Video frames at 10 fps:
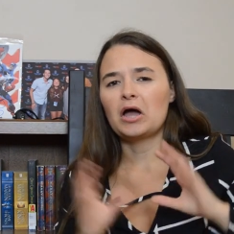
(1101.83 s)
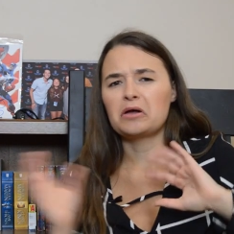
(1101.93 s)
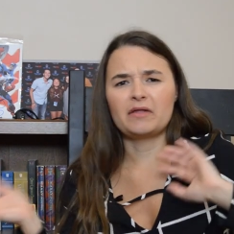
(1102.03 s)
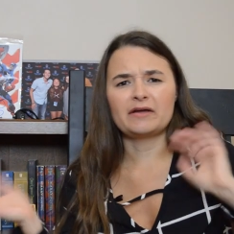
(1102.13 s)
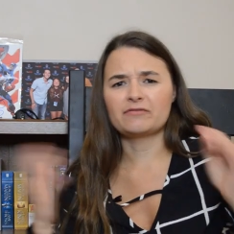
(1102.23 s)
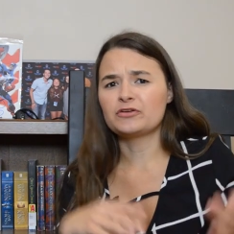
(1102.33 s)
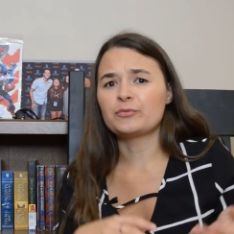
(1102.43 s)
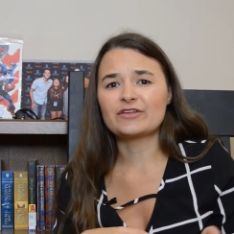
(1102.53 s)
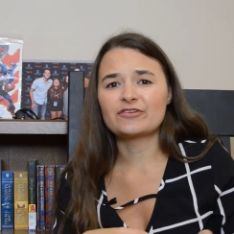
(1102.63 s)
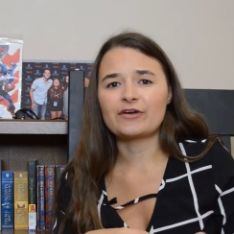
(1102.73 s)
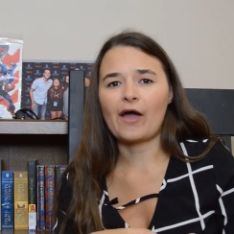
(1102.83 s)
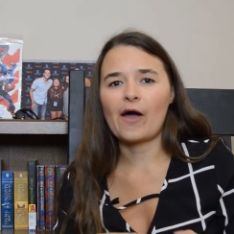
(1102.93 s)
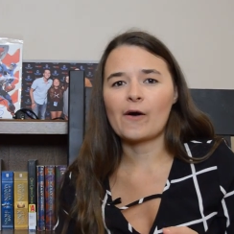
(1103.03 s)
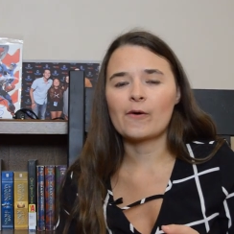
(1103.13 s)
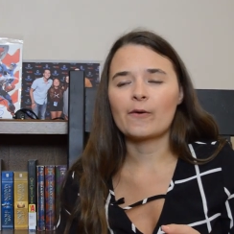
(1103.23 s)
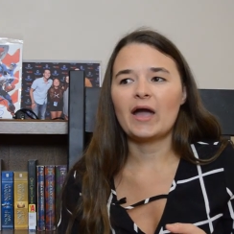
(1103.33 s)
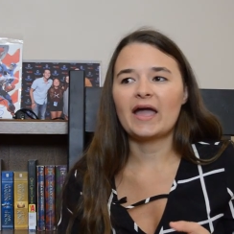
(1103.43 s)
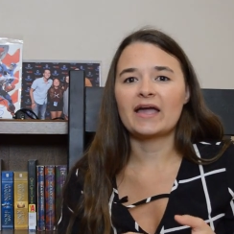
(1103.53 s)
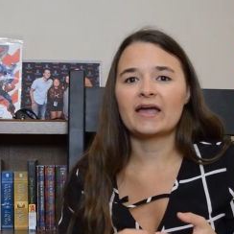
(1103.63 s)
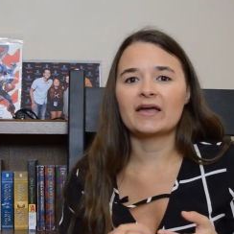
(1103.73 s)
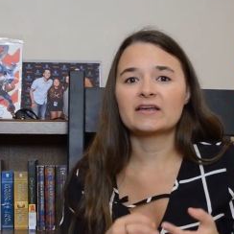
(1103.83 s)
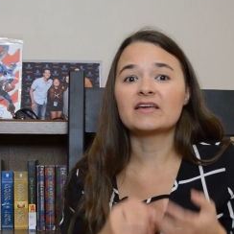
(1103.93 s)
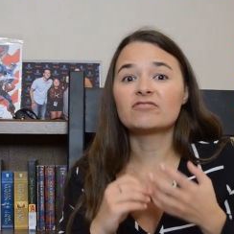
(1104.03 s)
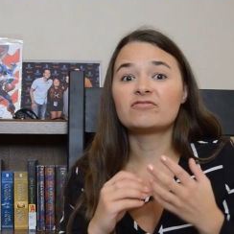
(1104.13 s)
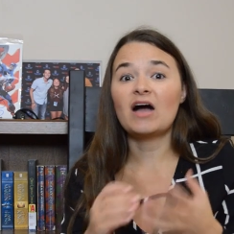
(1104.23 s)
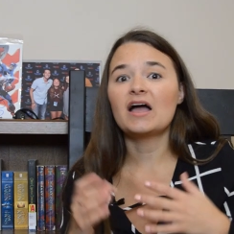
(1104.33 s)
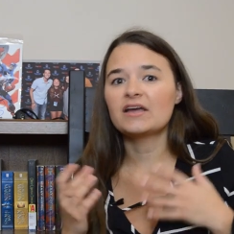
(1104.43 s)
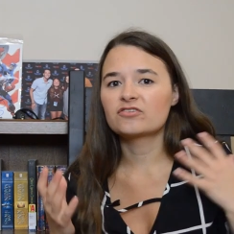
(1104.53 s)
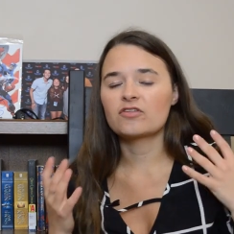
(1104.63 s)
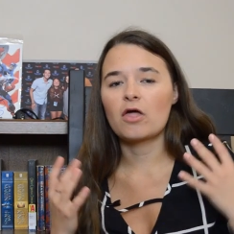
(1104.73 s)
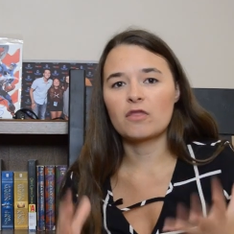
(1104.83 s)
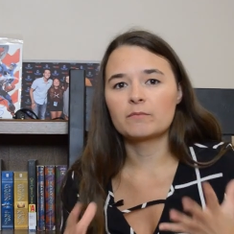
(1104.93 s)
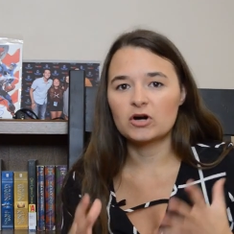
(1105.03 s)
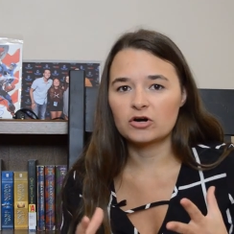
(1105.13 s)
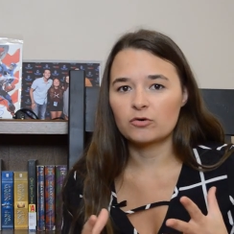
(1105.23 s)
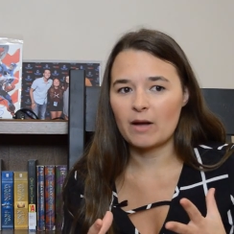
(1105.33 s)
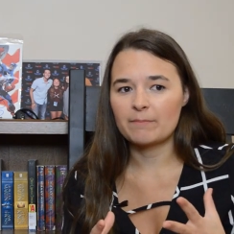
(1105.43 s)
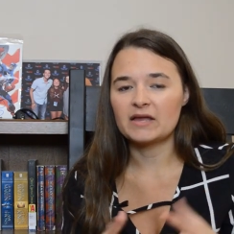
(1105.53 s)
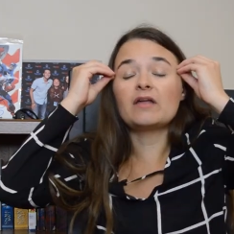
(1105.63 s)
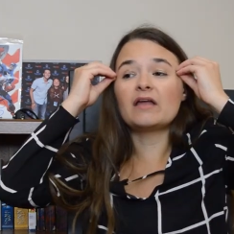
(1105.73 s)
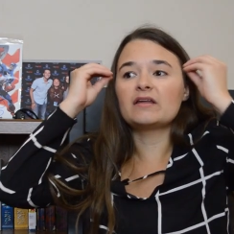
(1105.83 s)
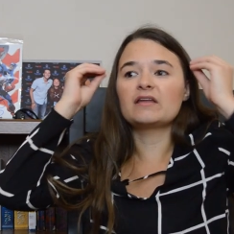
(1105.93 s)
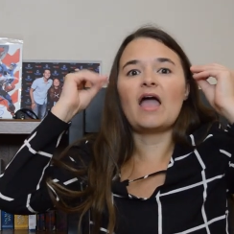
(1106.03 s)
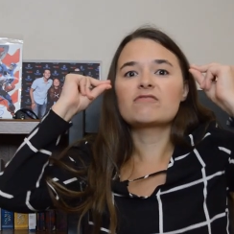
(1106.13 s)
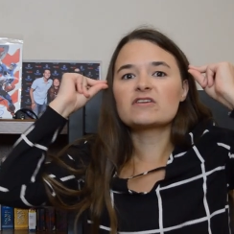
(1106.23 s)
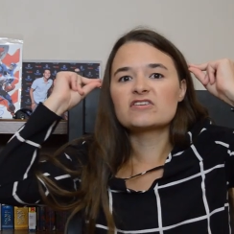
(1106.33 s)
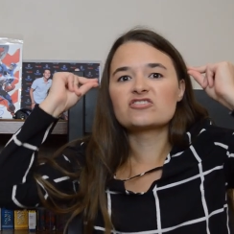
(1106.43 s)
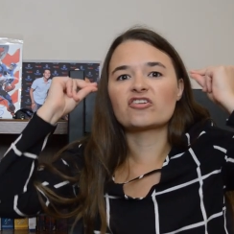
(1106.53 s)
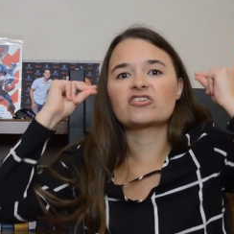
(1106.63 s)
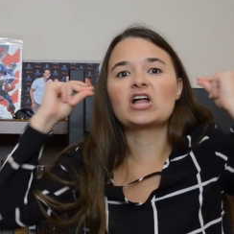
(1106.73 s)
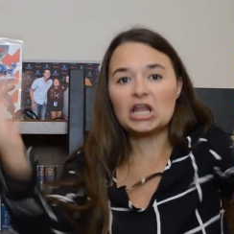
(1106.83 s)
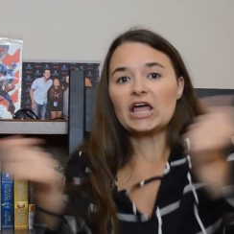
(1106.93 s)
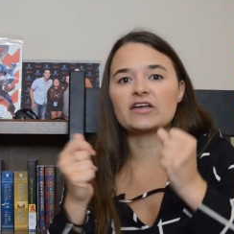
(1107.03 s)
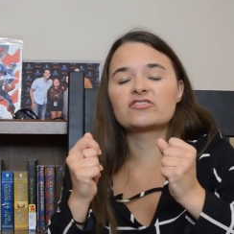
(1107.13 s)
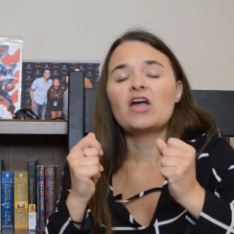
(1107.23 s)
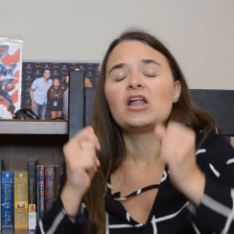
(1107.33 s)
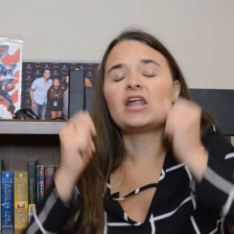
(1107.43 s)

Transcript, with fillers: like a few weeks ago and he finds the murder weapon and then everything just clicks